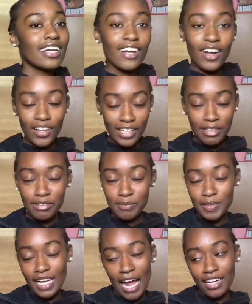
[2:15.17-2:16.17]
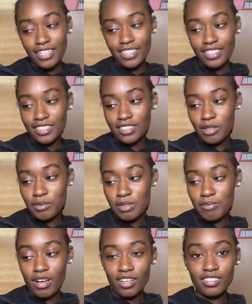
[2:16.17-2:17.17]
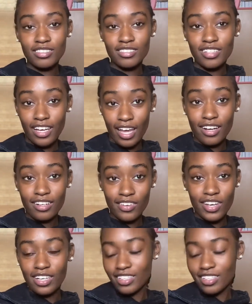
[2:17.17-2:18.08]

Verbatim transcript: her link will be down in the description box Okay, okay